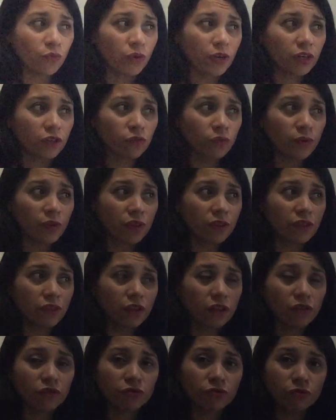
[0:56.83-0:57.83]
work with
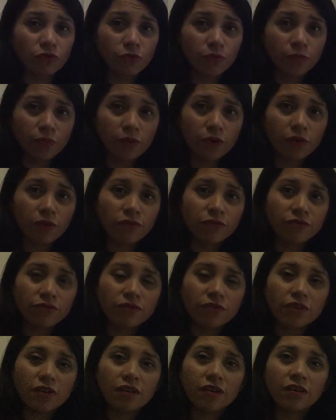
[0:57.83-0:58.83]
a group of
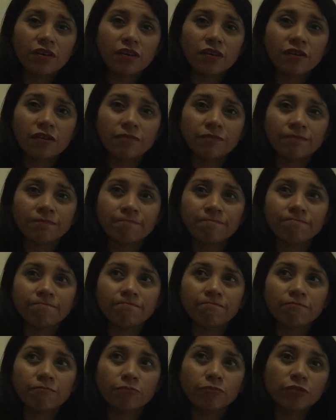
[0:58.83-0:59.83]

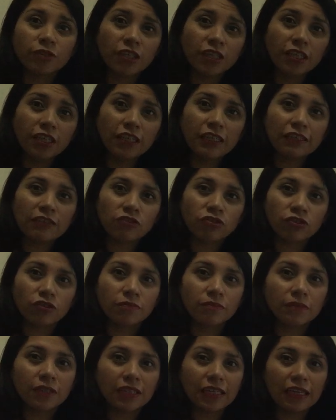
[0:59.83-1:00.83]

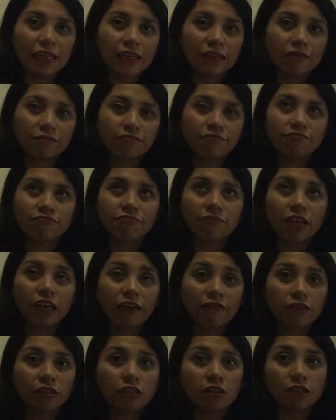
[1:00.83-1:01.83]
pre-intermediate
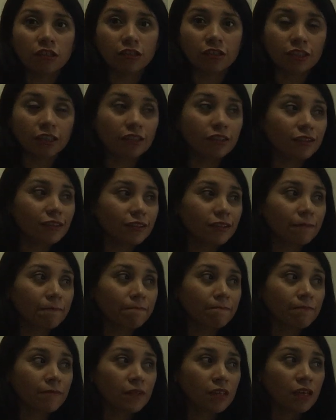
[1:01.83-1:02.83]
level learners.
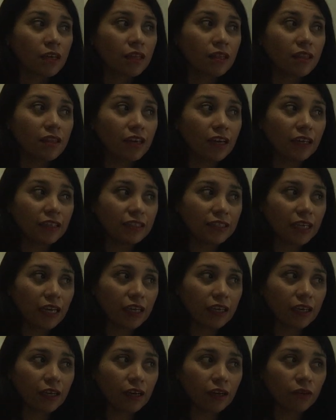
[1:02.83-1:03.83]
They
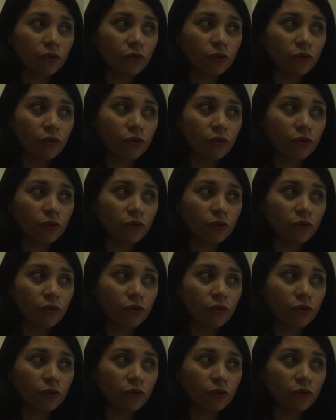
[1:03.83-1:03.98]
take a